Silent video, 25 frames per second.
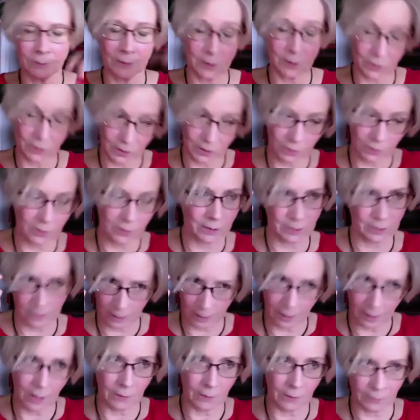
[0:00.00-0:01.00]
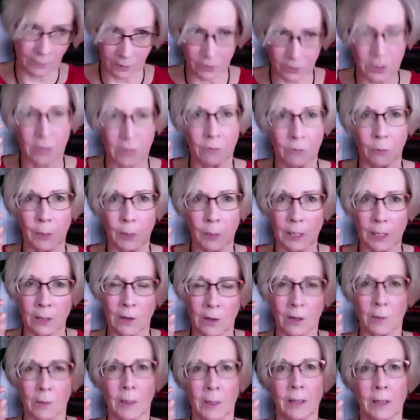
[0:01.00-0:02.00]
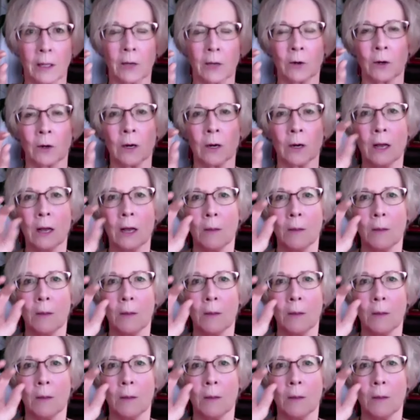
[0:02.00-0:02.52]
So does a lot of other stuff we can talk about later.